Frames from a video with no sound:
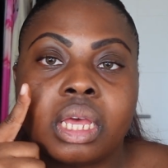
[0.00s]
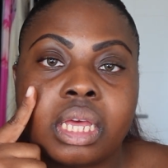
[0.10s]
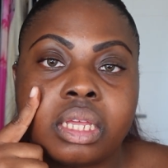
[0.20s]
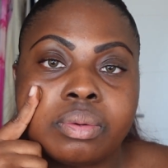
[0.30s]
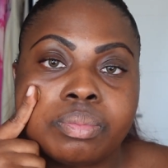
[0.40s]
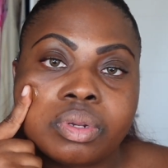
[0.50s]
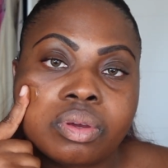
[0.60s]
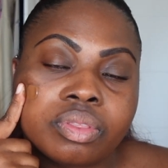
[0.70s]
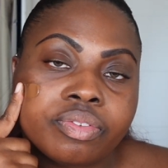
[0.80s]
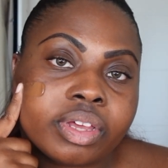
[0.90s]
and put it
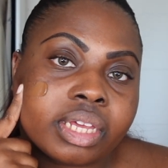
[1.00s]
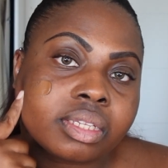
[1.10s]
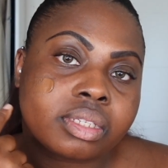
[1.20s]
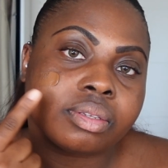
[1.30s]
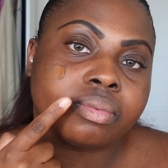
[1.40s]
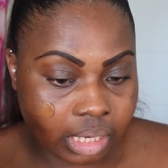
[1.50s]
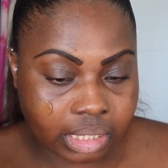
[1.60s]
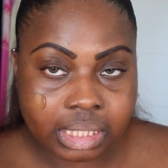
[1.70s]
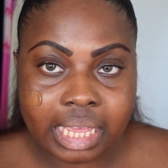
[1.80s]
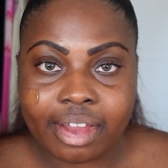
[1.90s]
on the face. And
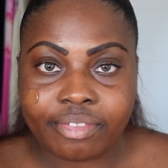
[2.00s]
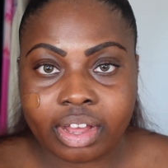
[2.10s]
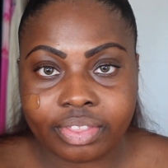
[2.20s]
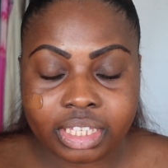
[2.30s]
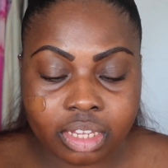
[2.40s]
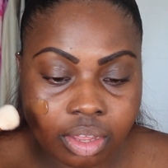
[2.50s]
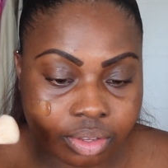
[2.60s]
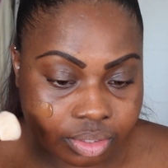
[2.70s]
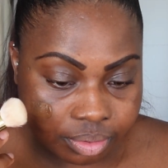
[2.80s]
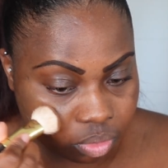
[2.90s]
let's see how far this
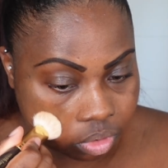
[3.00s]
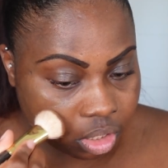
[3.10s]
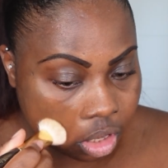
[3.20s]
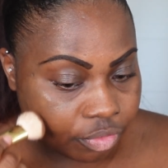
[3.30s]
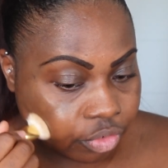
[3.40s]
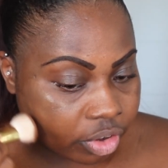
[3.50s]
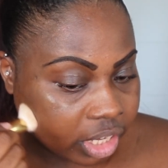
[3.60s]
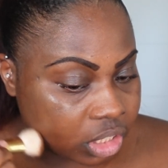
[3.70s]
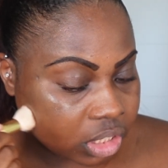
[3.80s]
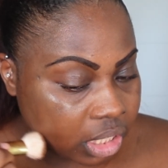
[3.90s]
goes. Oh, the
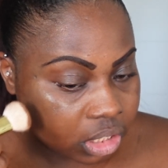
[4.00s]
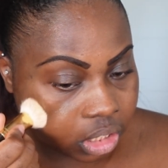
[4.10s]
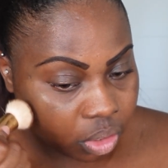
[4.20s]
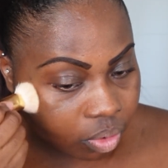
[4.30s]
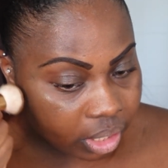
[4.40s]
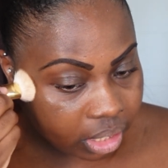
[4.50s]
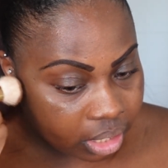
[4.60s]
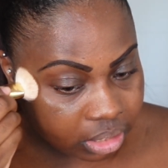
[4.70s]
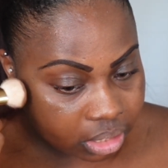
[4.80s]
coverage is actually quite nice,